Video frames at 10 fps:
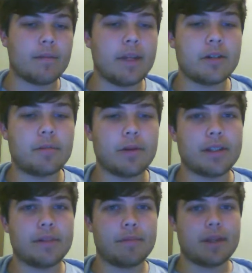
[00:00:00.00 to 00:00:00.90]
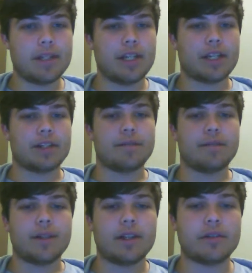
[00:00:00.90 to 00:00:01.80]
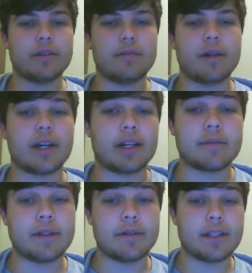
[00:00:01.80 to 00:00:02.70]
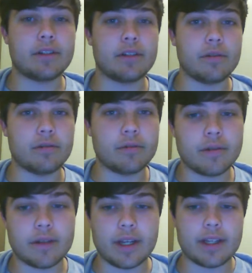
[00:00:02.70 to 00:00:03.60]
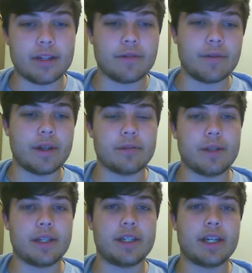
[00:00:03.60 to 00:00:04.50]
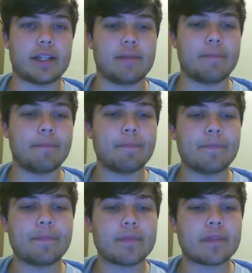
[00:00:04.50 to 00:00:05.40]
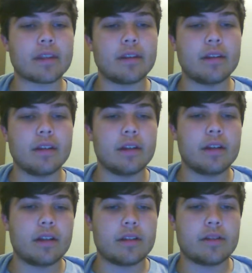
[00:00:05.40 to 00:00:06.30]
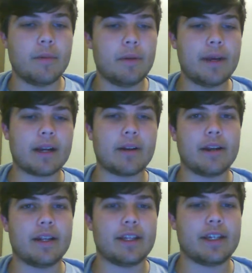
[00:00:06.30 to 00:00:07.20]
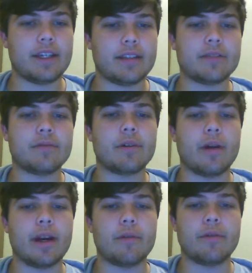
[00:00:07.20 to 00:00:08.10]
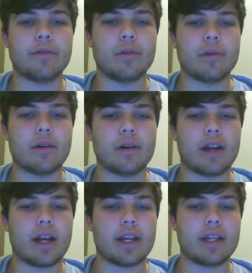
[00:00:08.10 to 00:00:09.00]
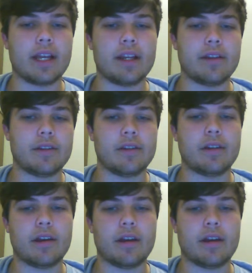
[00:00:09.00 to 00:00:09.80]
The major points of the presentation included what cosmic rays do and the different ways we can detect them. Small background, I think, is required before I can get into